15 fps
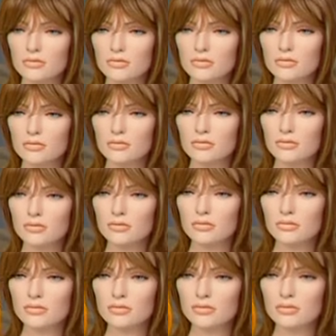
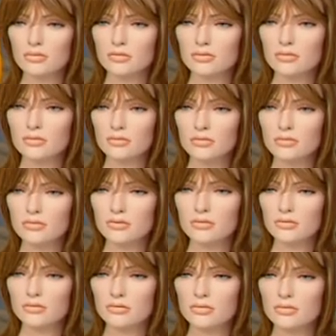
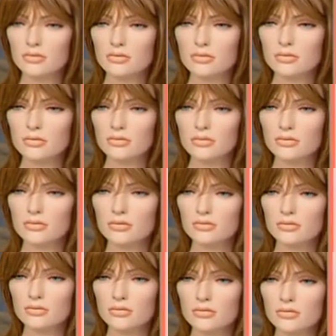
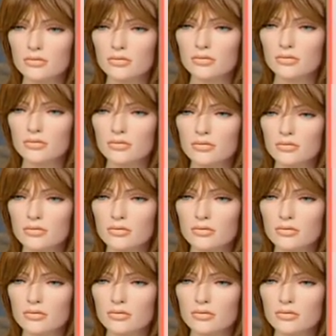No words are spoken by the person on screen.